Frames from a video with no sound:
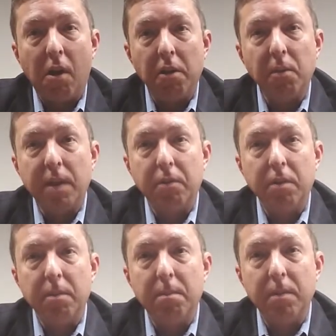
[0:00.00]
all the way
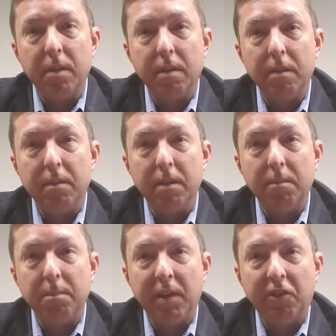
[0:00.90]
through the
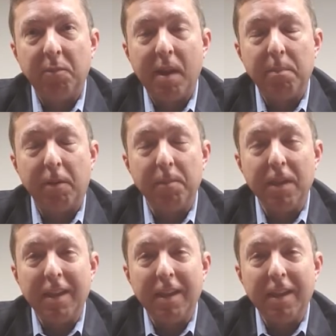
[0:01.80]
piece of paper.